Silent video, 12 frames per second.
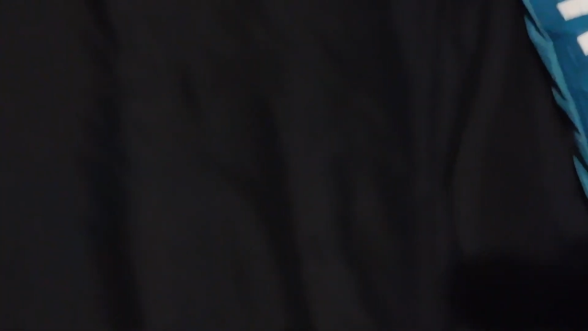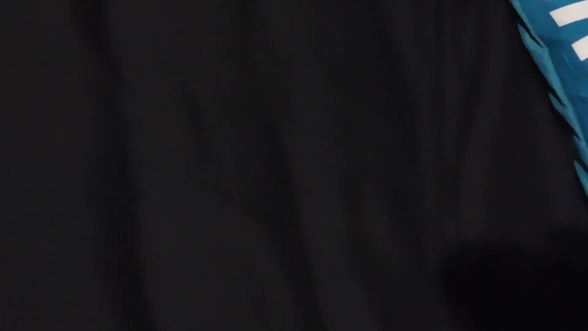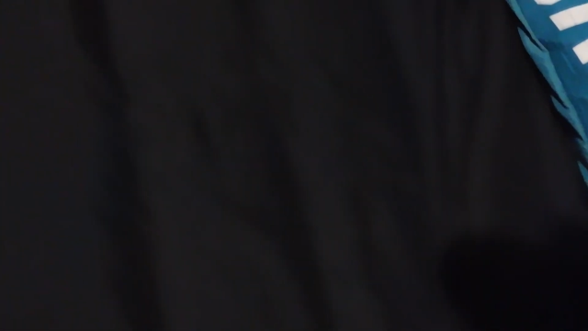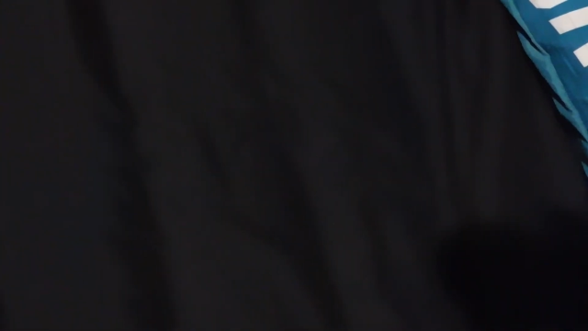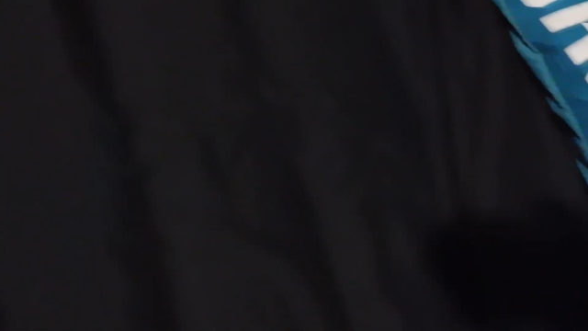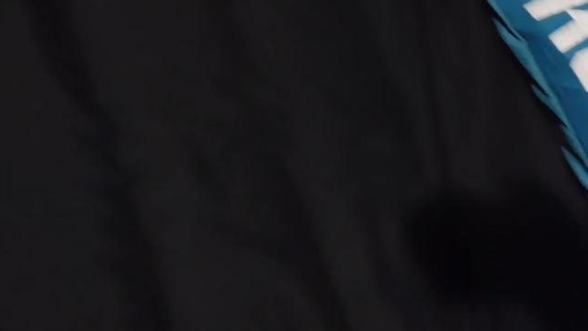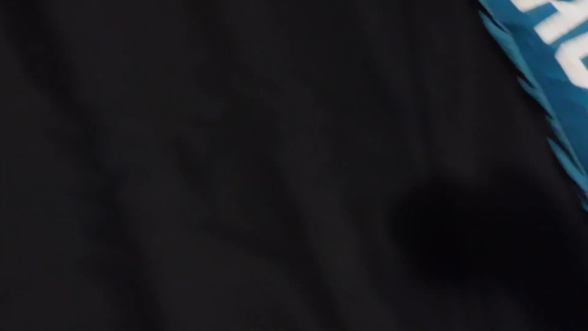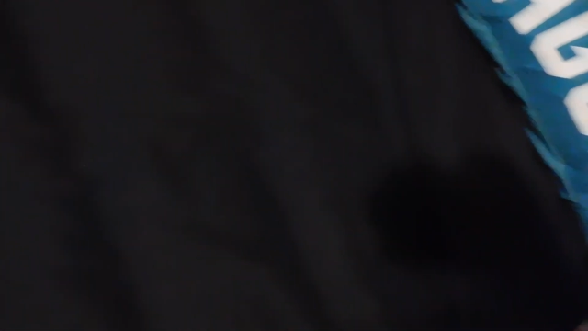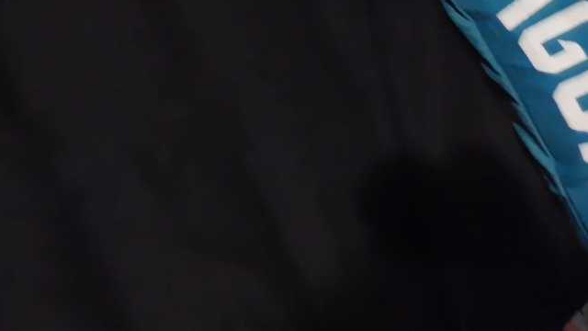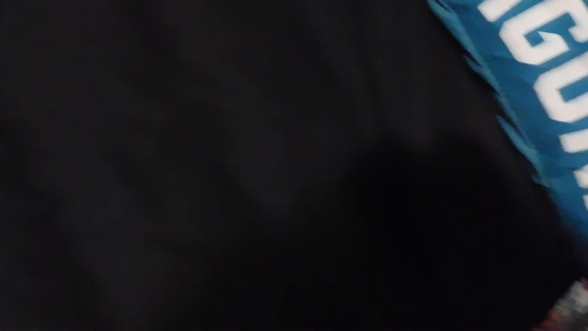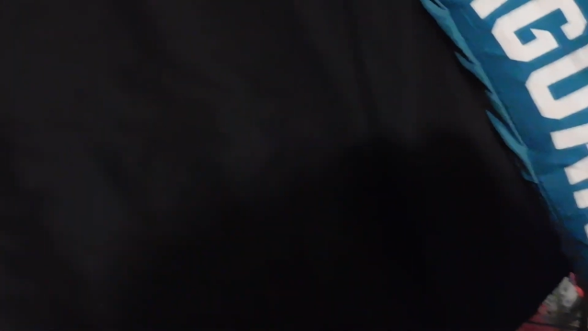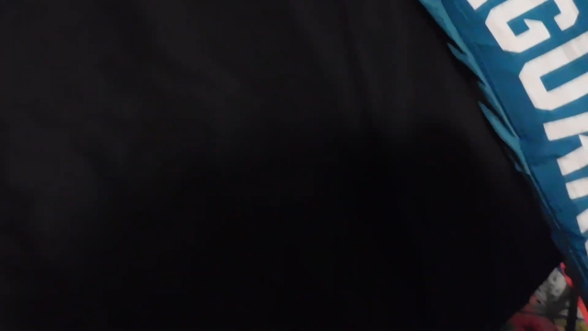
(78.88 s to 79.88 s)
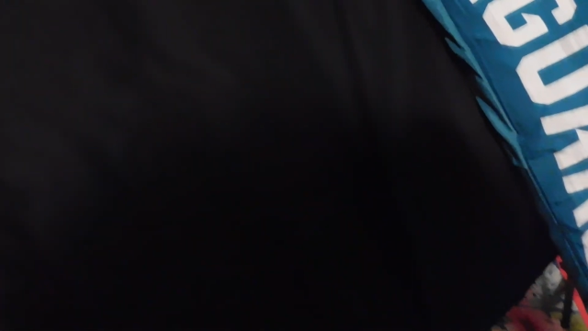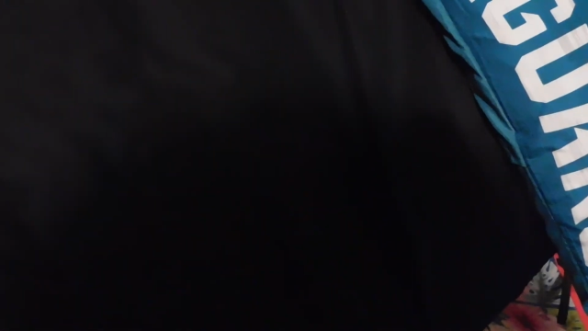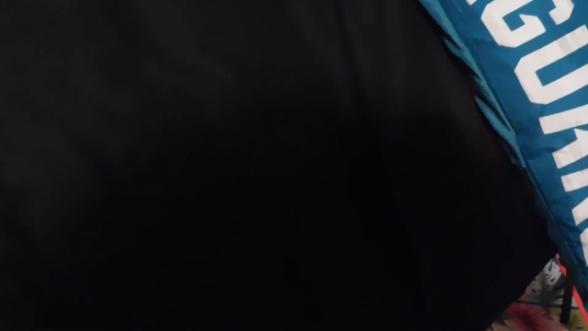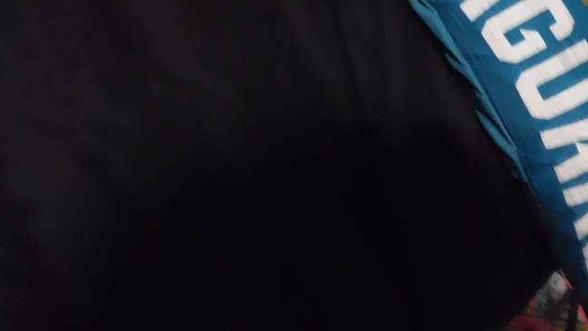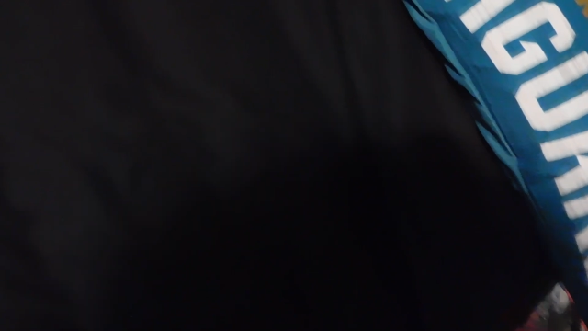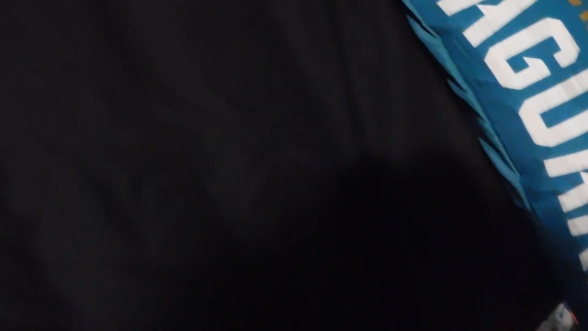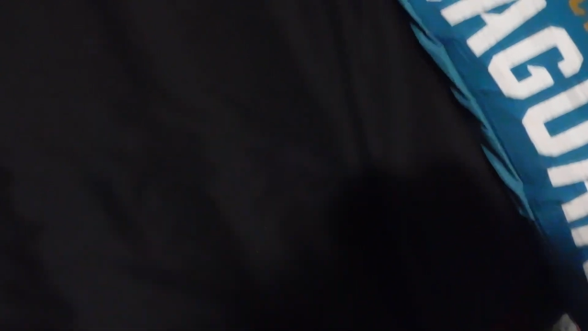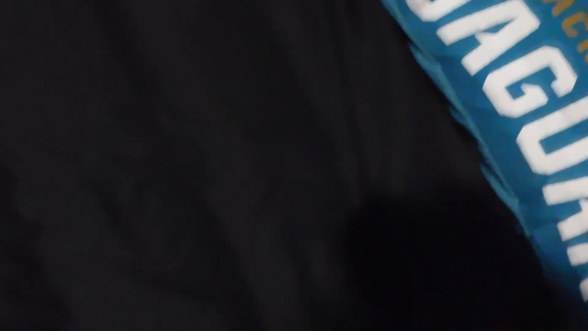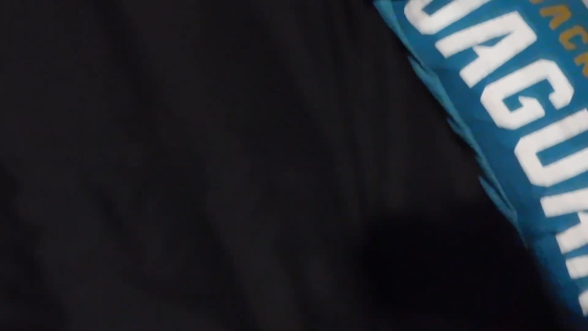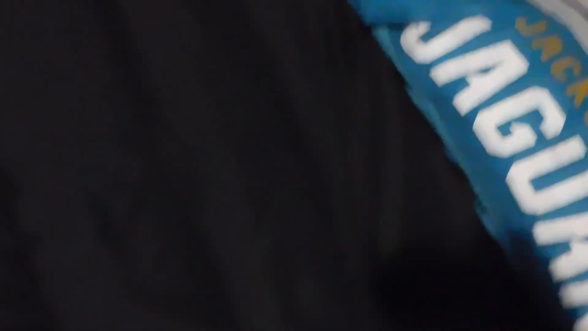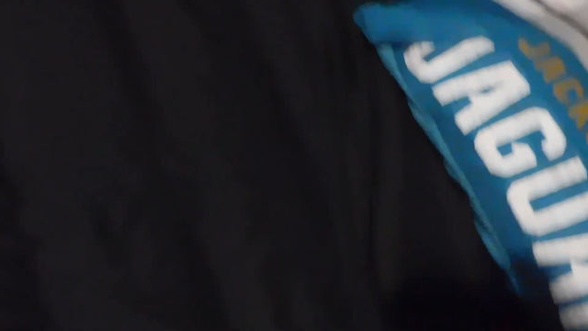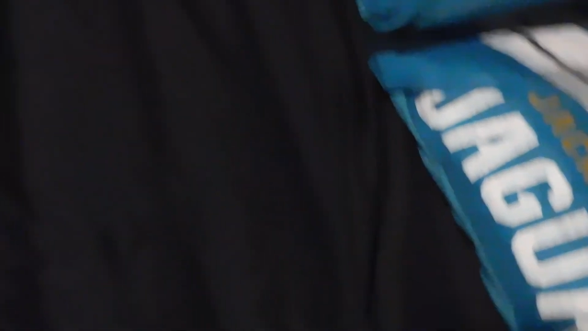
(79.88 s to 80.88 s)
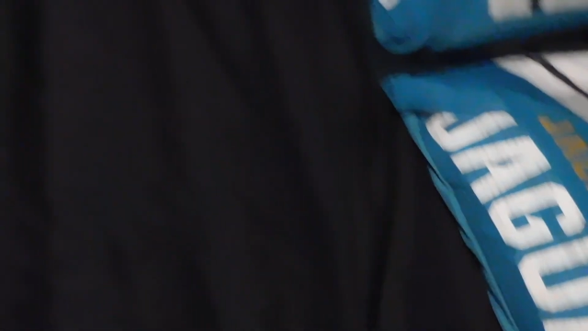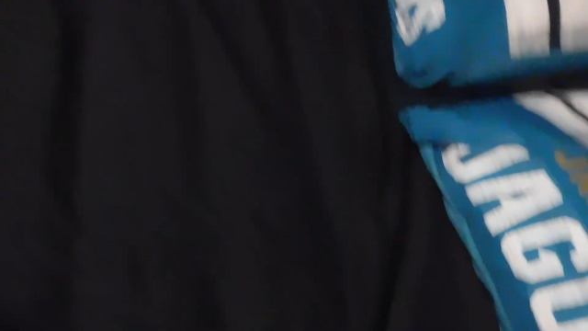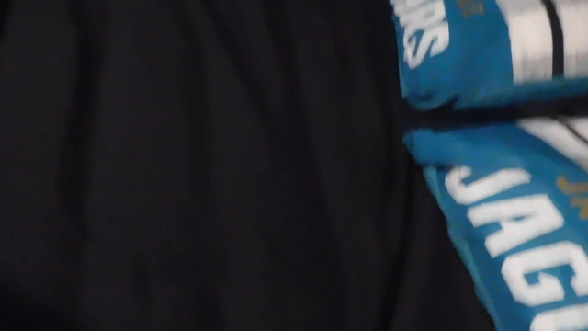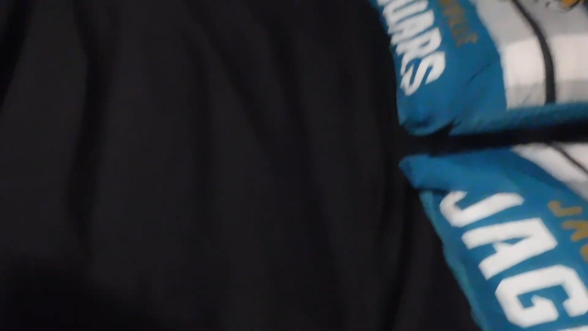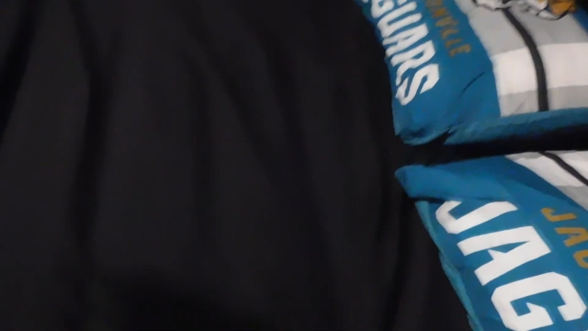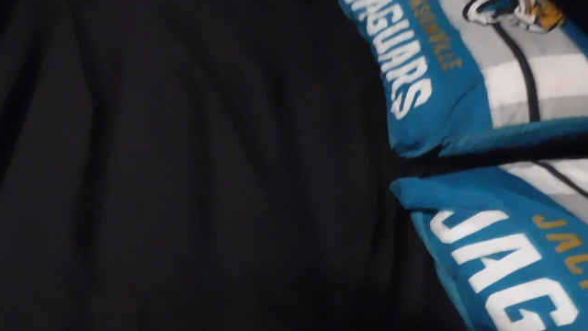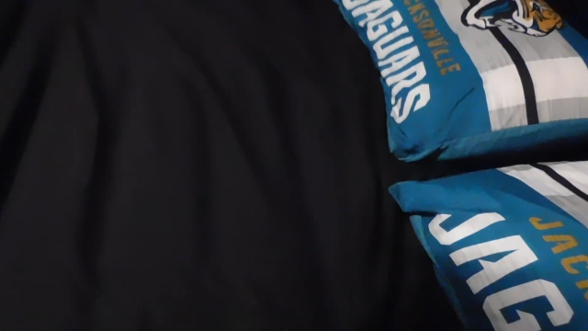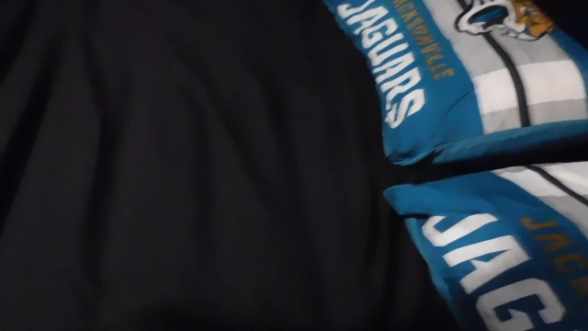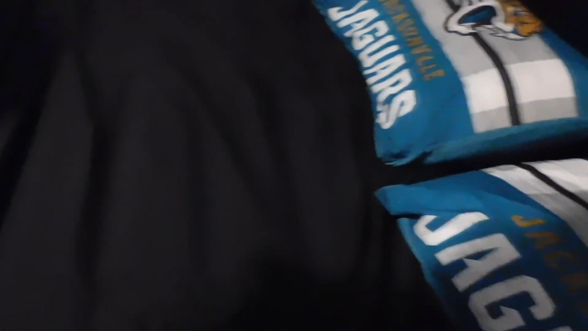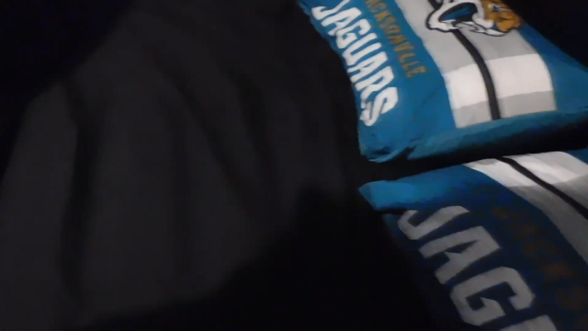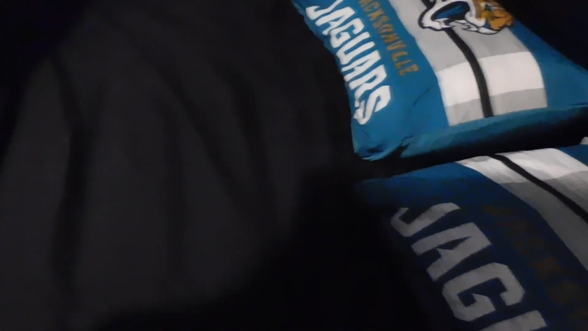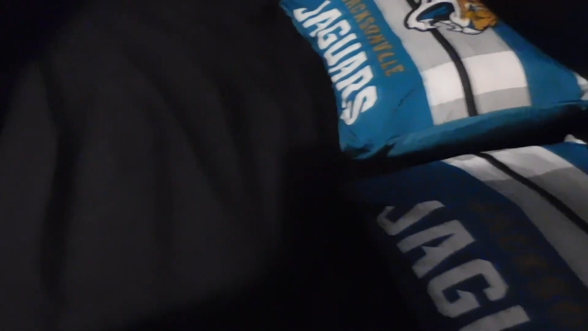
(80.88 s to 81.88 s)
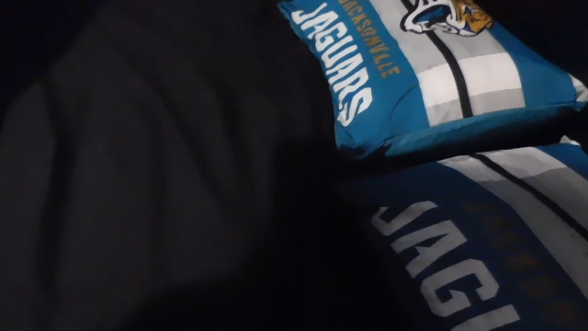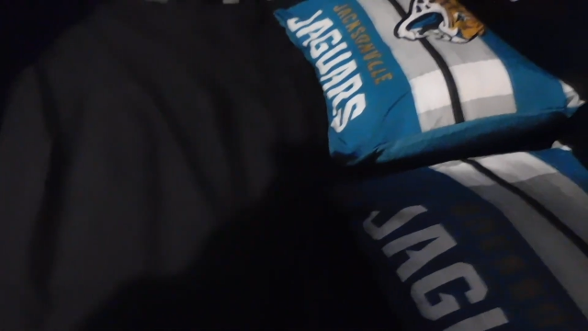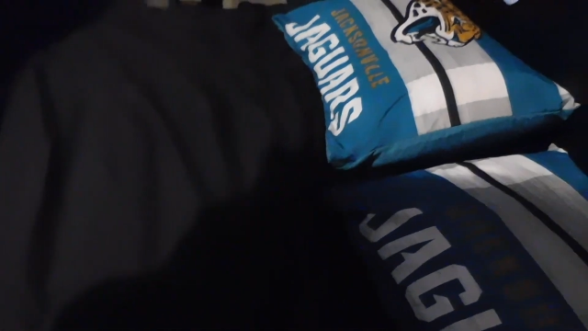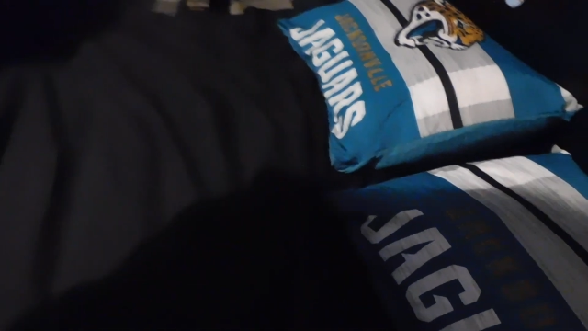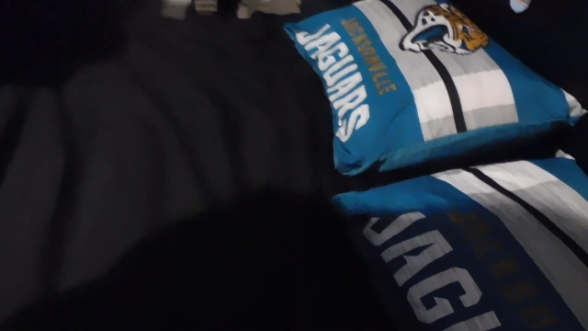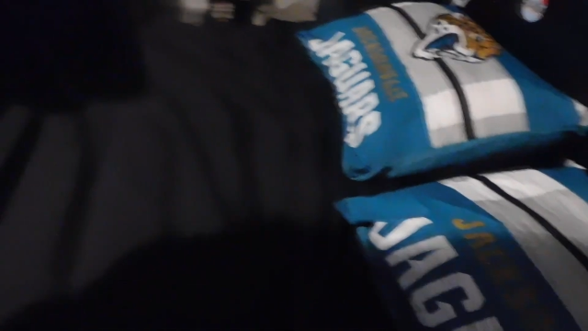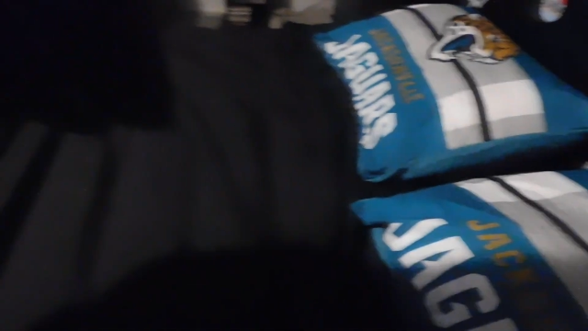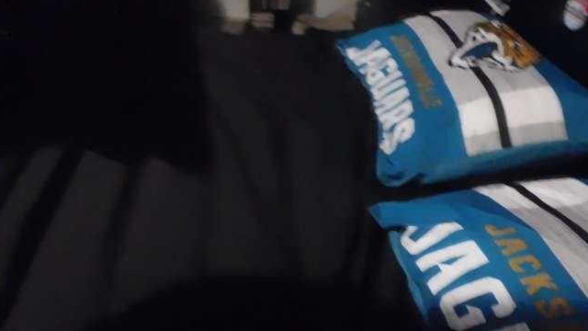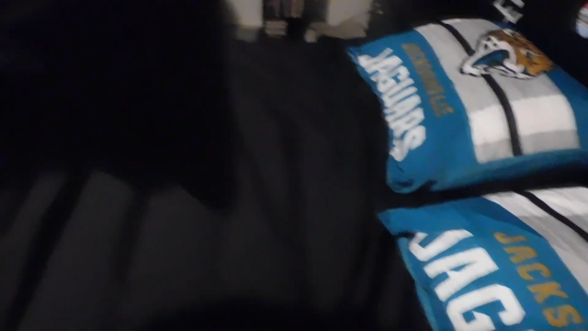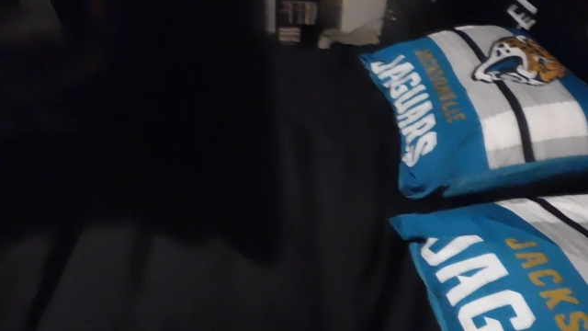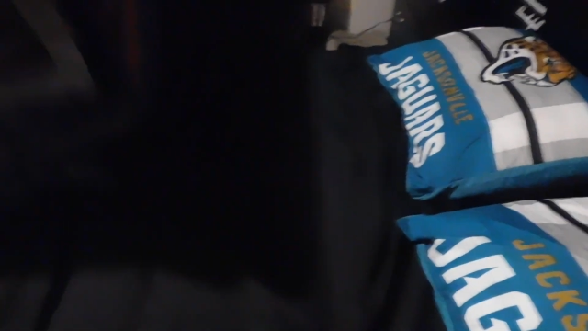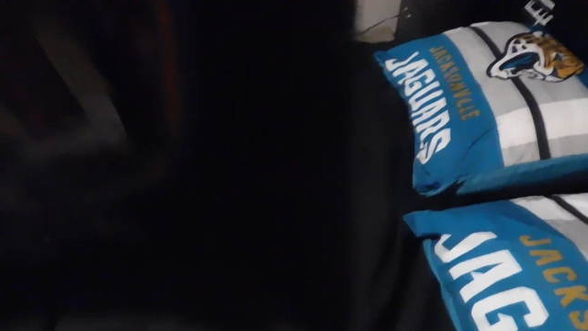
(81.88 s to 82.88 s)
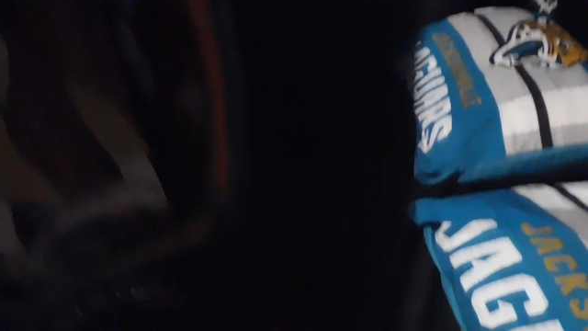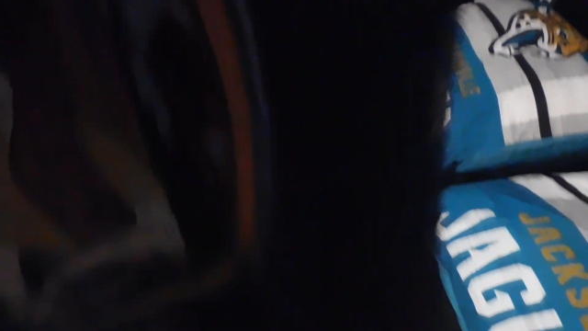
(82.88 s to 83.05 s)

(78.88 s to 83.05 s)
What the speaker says: [unreadable: no face in view]